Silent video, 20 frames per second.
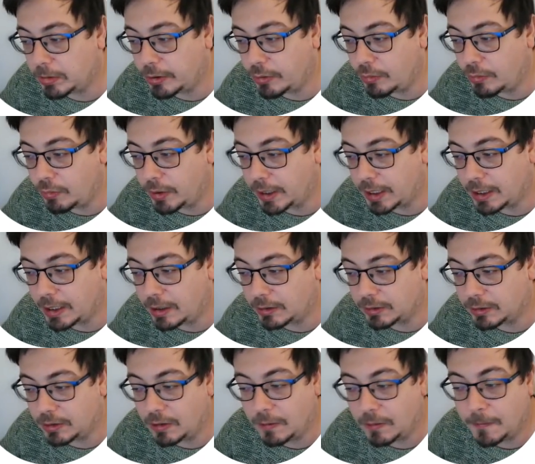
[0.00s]
we cannot
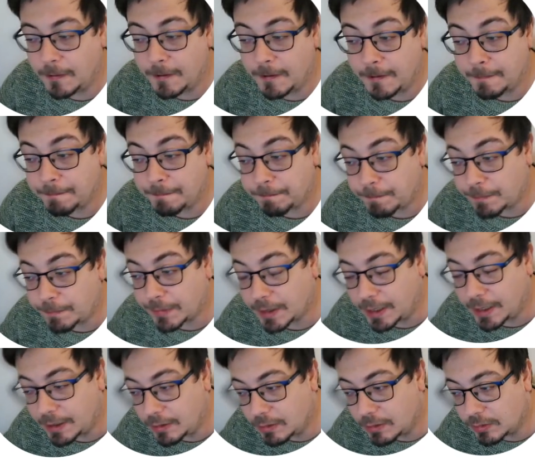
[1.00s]
go.
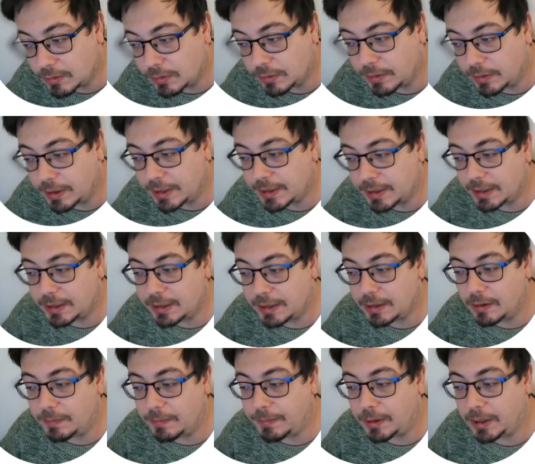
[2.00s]
And also there is a 0
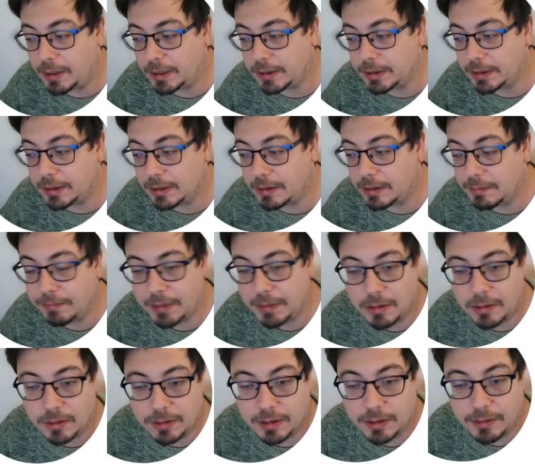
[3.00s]
point
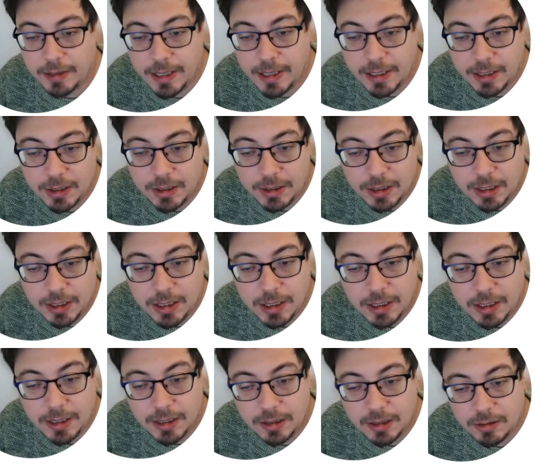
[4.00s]
because the energy
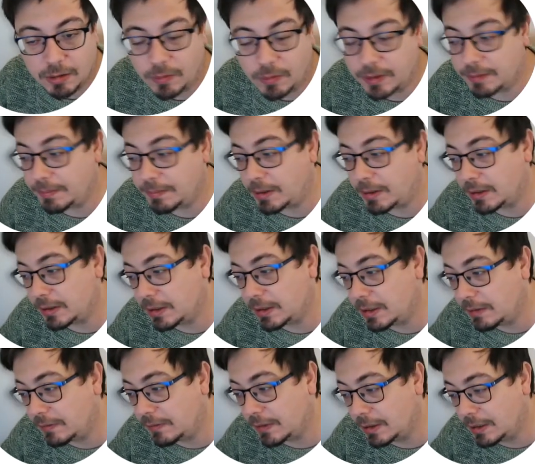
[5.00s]
here is always
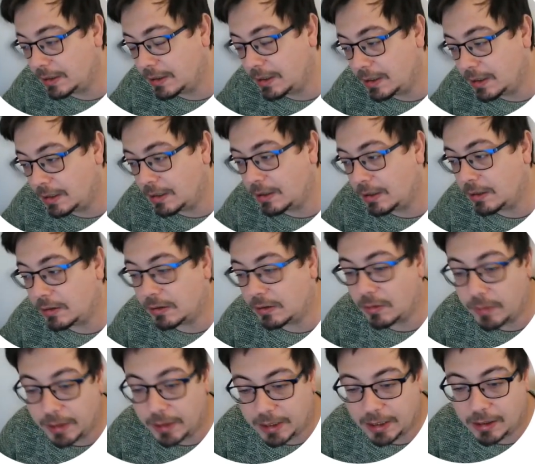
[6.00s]
positive, so
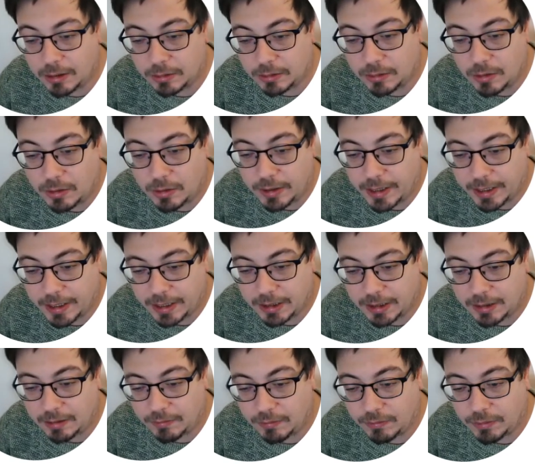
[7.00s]
we cannot go
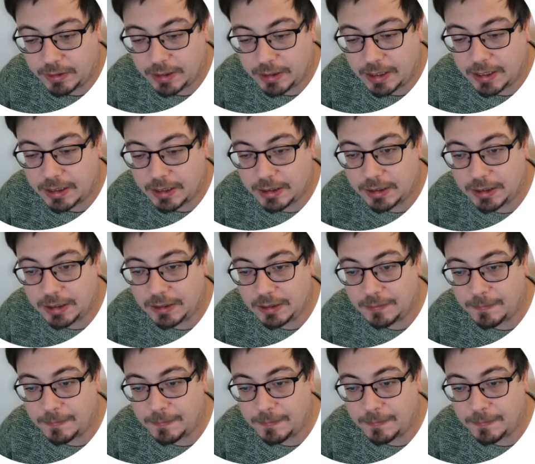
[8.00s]
negative with the energy.